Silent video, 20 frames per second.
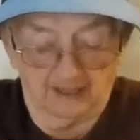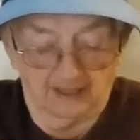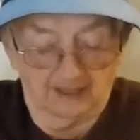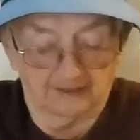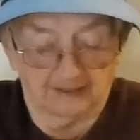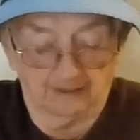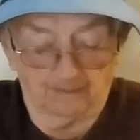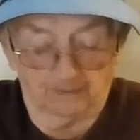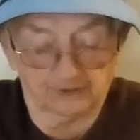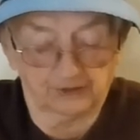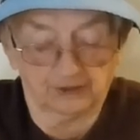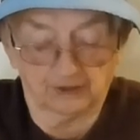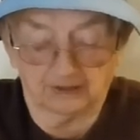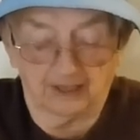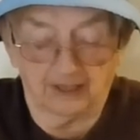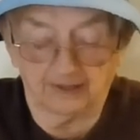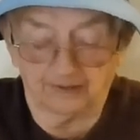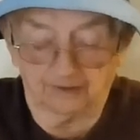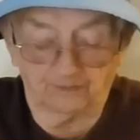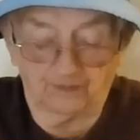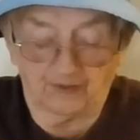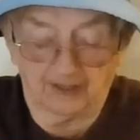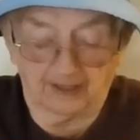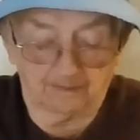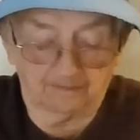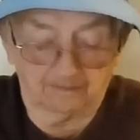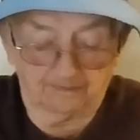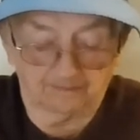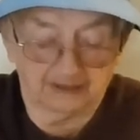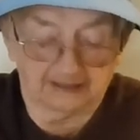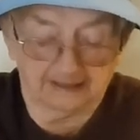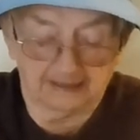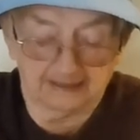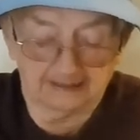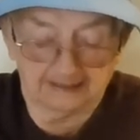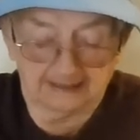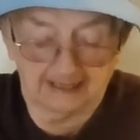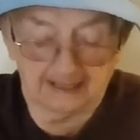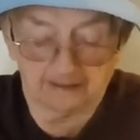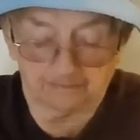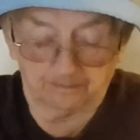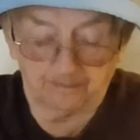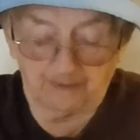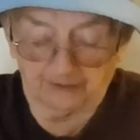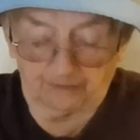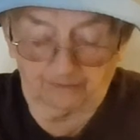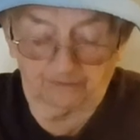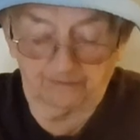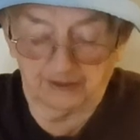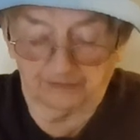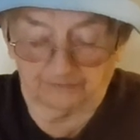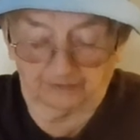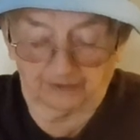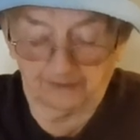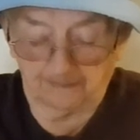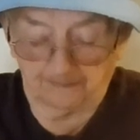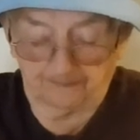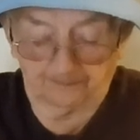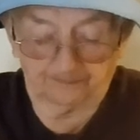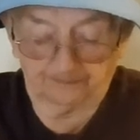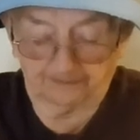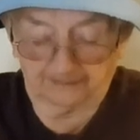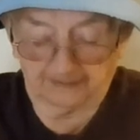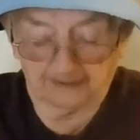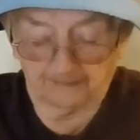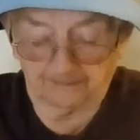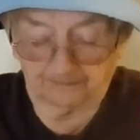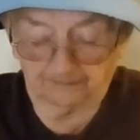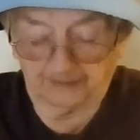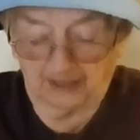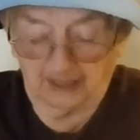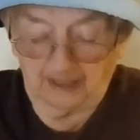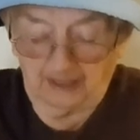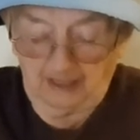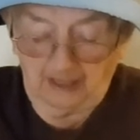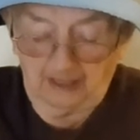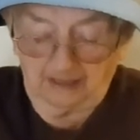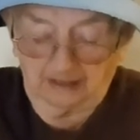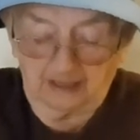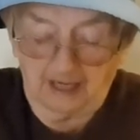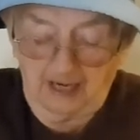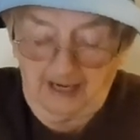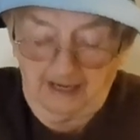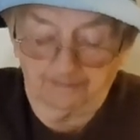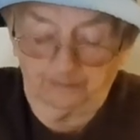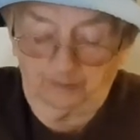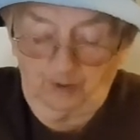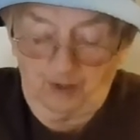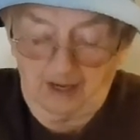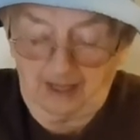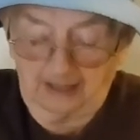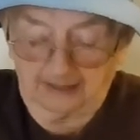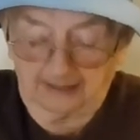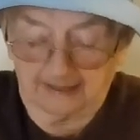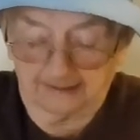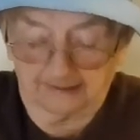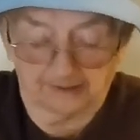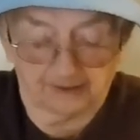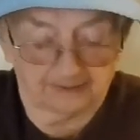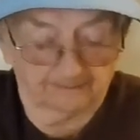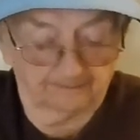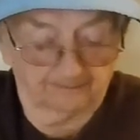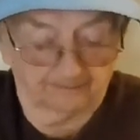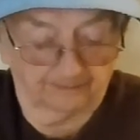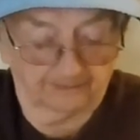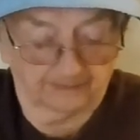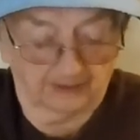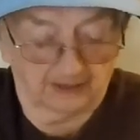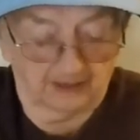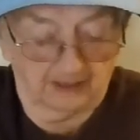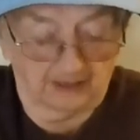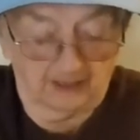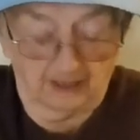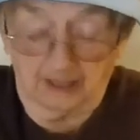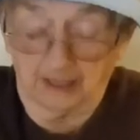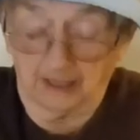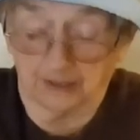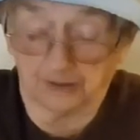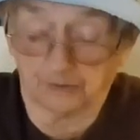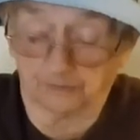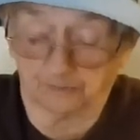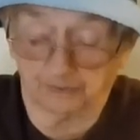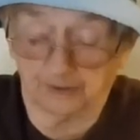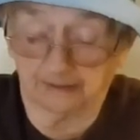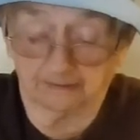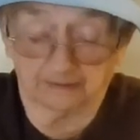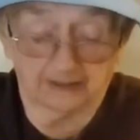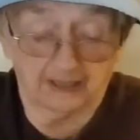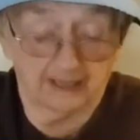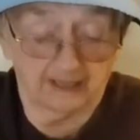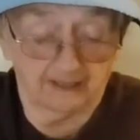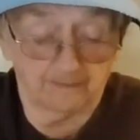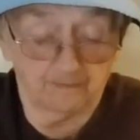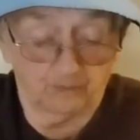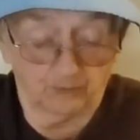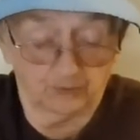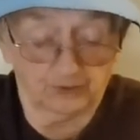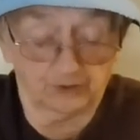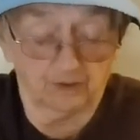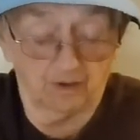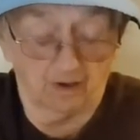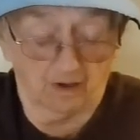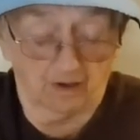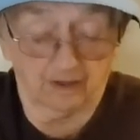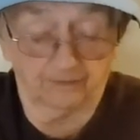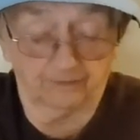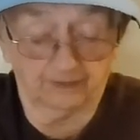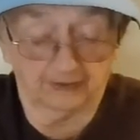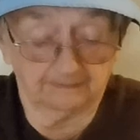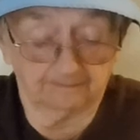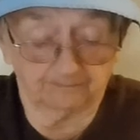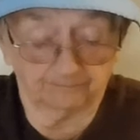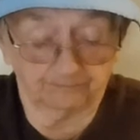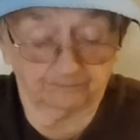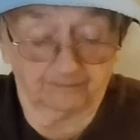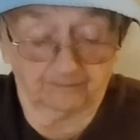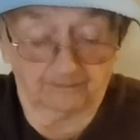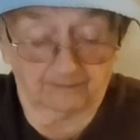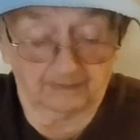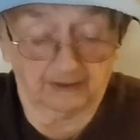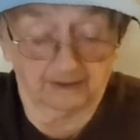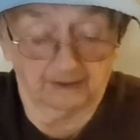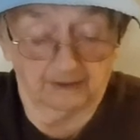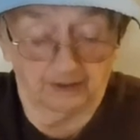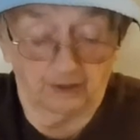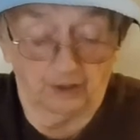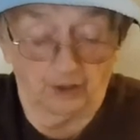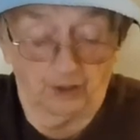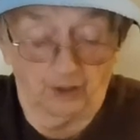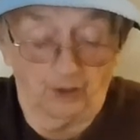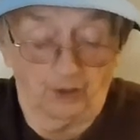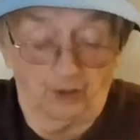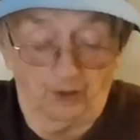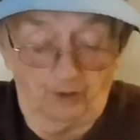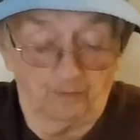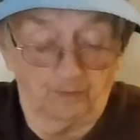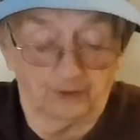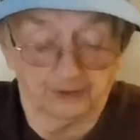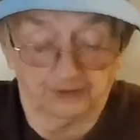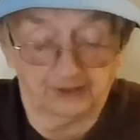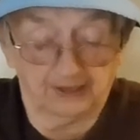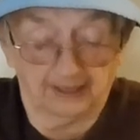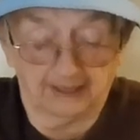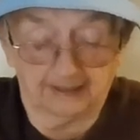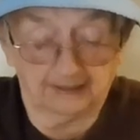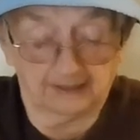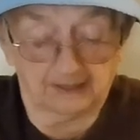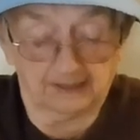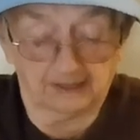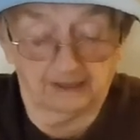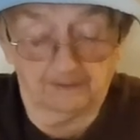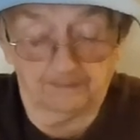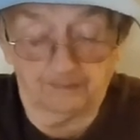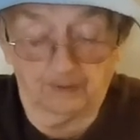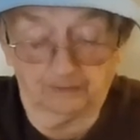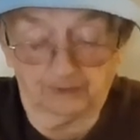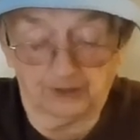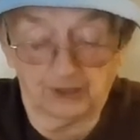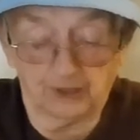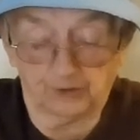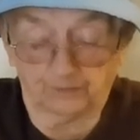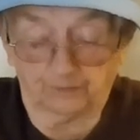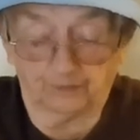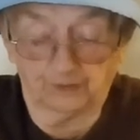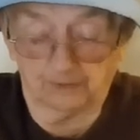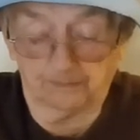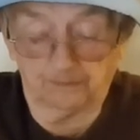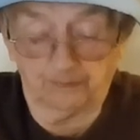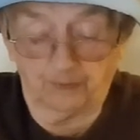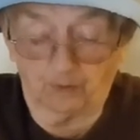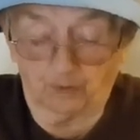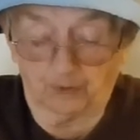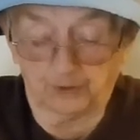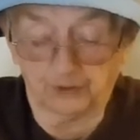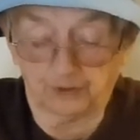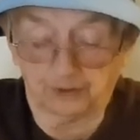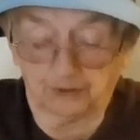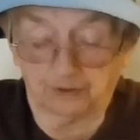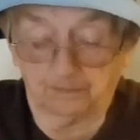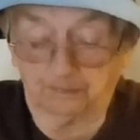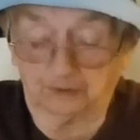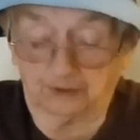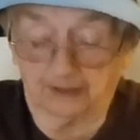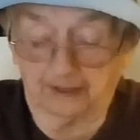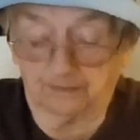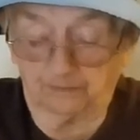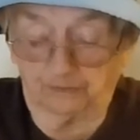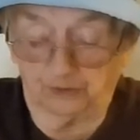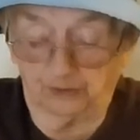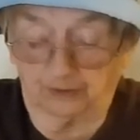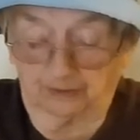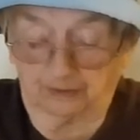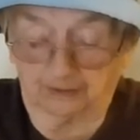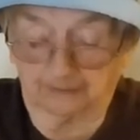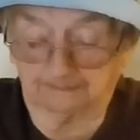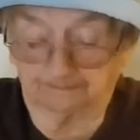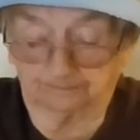There was another family down by the river, Gob Rollins, his real name was Garvin, would set us up on his front porch to play rook.